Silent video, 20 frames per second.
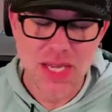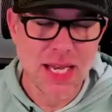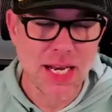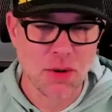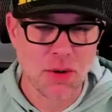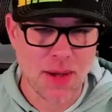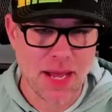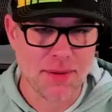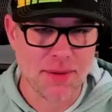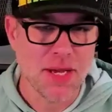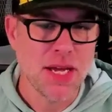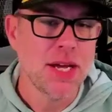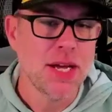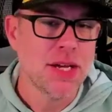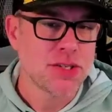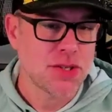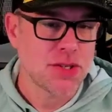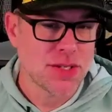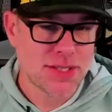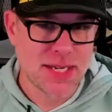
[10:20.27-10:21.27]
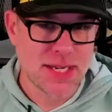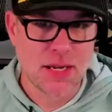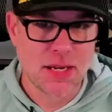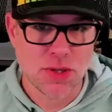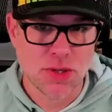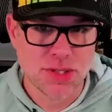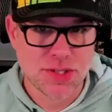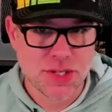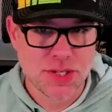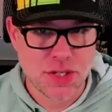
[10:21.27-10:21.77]
Anyway, so let's say he
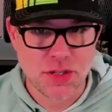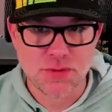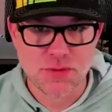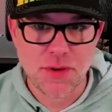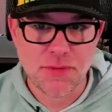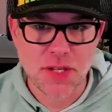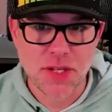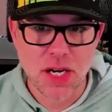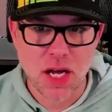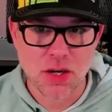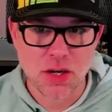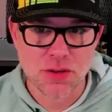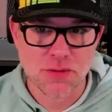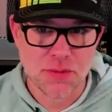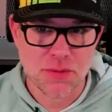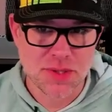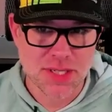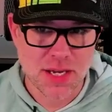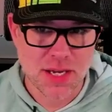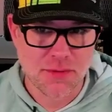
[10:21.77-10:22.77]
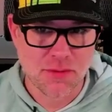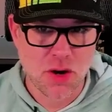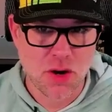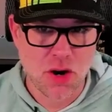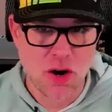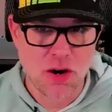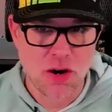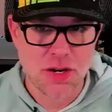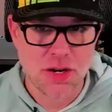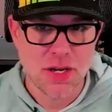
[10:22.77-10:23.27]
wants to use $50 from his gift
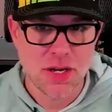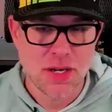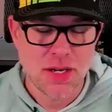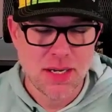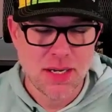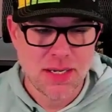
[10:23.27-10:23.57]
card